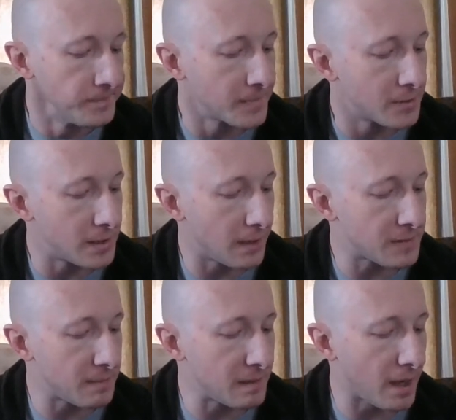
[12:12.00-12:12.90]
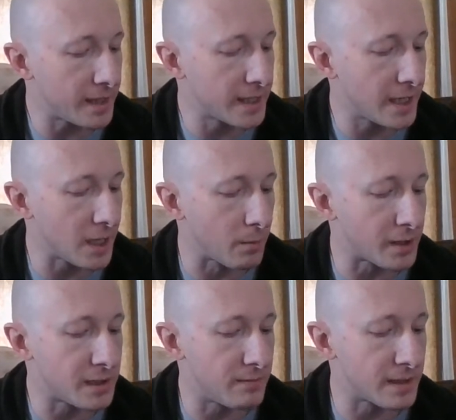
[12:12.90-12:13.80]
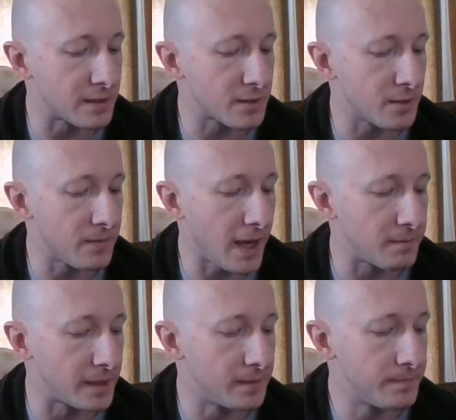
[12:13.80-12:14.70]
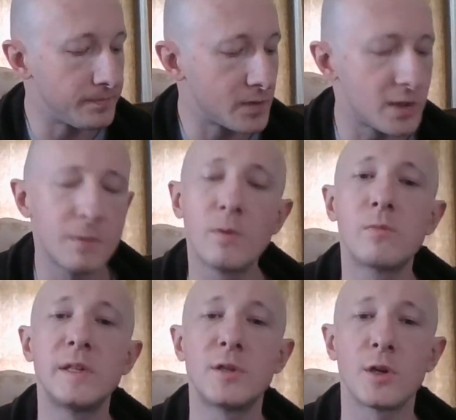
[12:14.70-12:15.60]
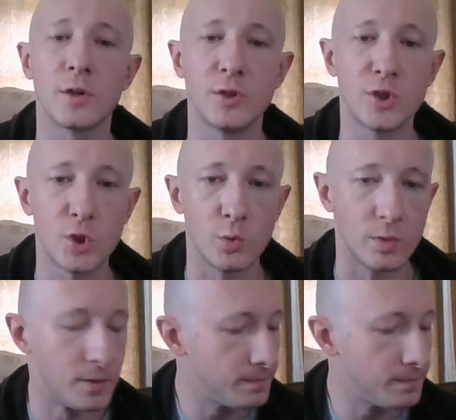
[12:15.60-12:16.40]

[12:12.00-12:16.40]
She left him in my care while she visits her family. She will return soon.